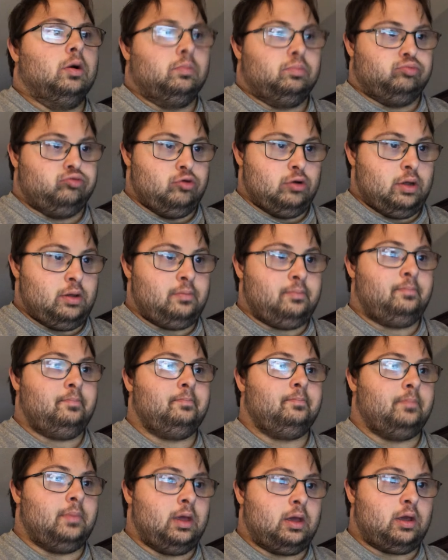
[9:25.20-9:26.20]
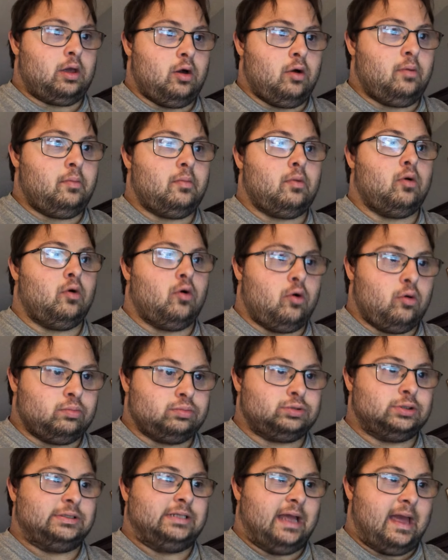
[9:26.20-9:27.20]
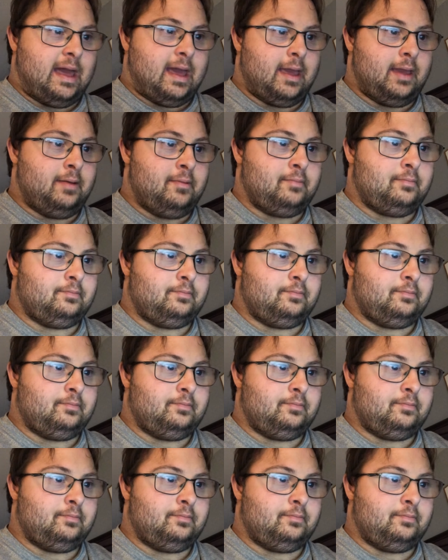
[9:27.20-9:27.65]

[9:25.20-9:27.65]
Bring Miko home today.